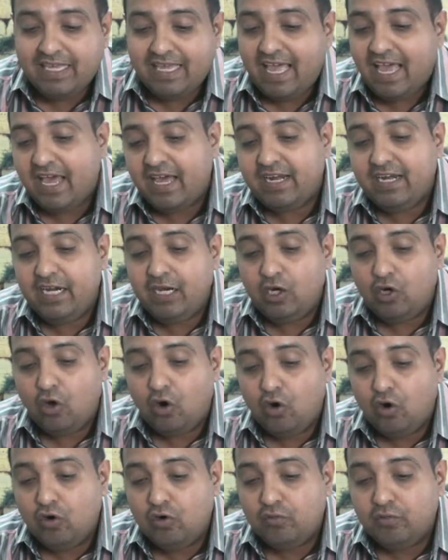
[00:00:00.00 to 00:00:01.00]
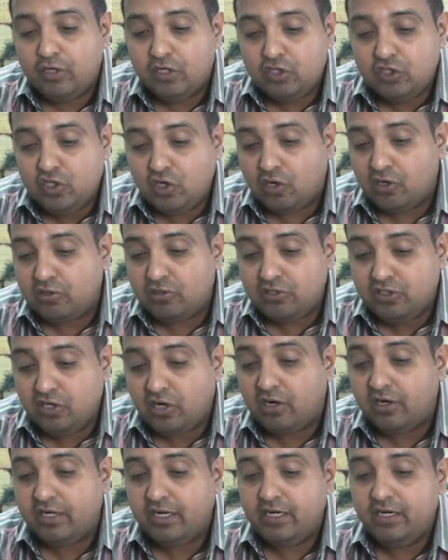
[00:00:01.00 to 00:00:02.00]
carried over
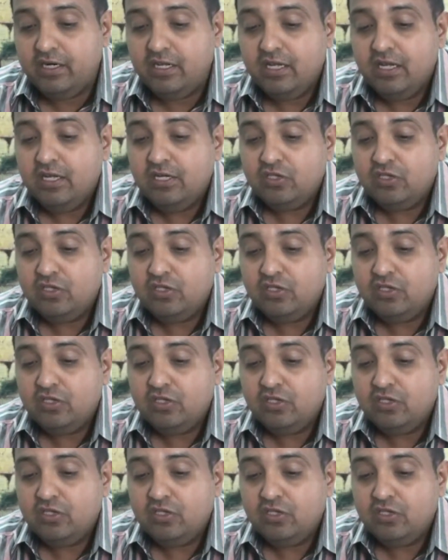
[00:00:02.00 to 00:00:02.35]
Jordan